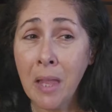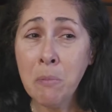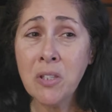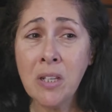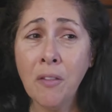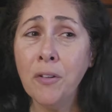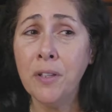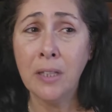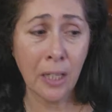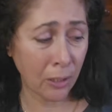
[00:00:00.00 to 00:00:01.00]
That was another
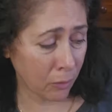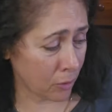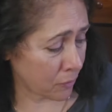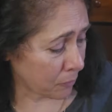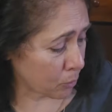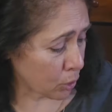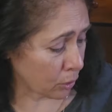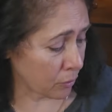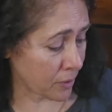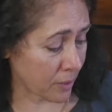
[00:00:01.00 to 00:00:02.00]
thing that I learned from
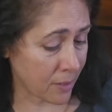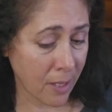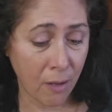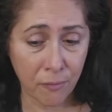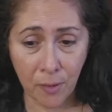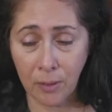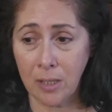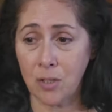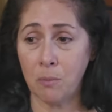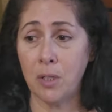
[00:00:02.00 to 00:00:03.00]
Journal to the Self.
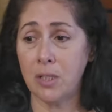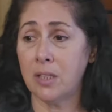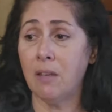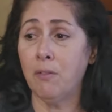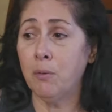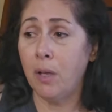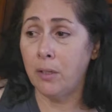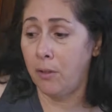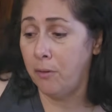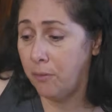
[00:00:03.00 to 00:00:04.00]
Okay, so I'm going to give you
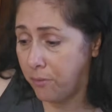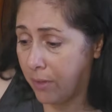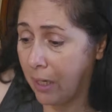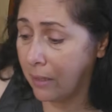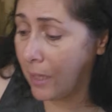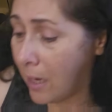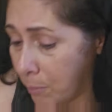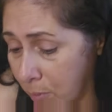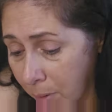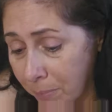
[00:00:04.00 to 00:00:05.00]
another thing that
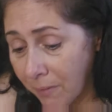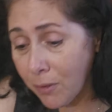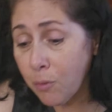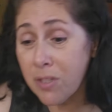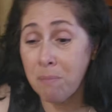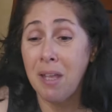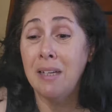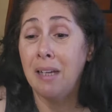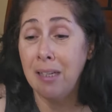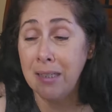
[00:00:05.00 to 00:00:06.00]
I'm giving you some
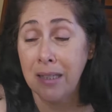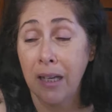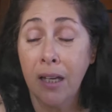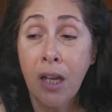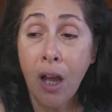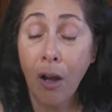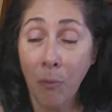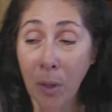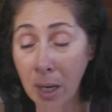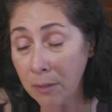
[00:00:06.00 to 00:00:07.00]
kind of idea
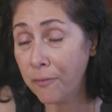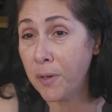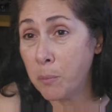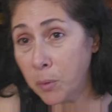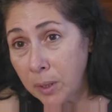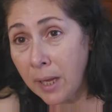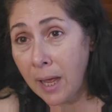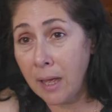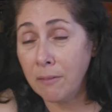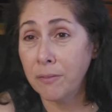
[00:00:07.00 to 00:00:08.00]
of what kind of fun we're going to
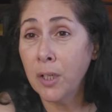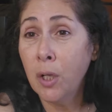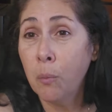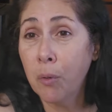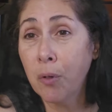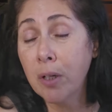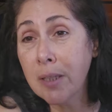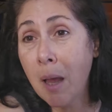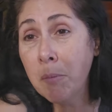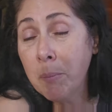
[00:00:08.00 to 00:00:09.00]
have with our
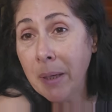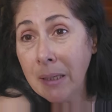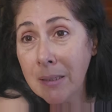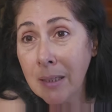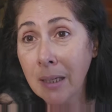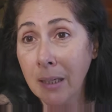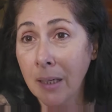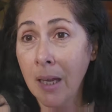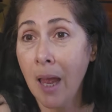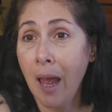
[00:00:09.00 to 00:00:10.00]
diamond painting,
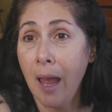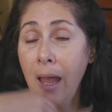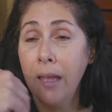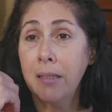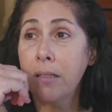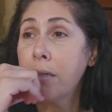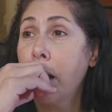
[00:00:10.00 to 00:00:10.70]
and